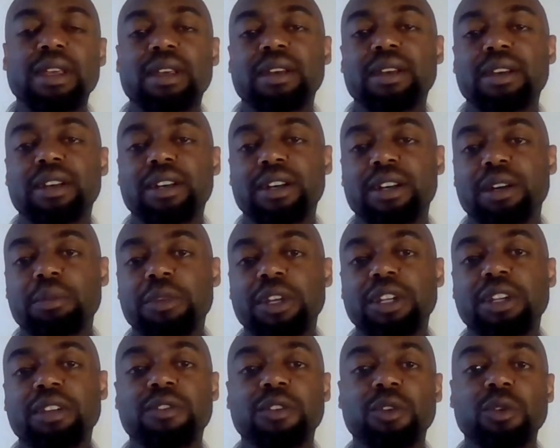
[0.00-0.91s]
And
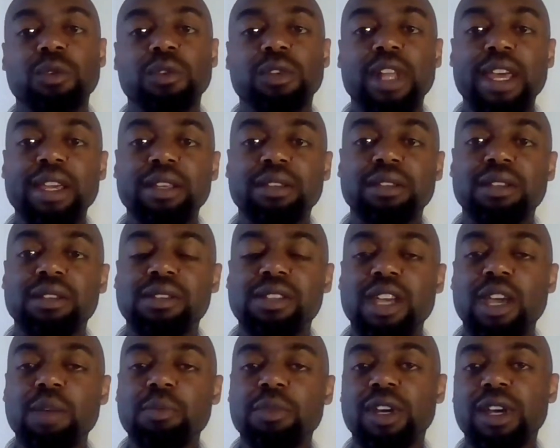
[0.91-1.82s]
if you like this
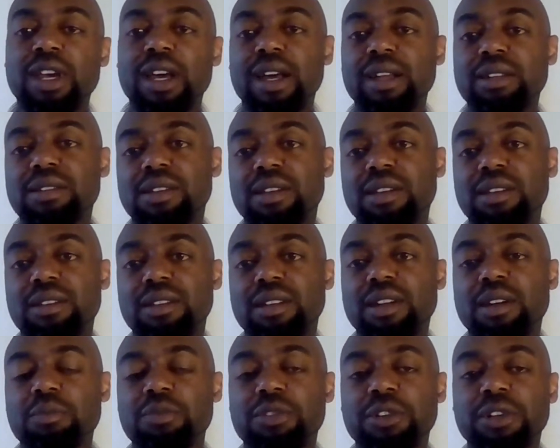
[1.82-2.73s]
type of content that
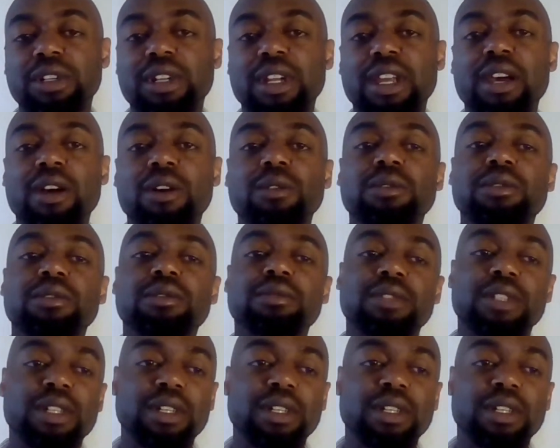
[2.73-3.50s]
I'm putting out,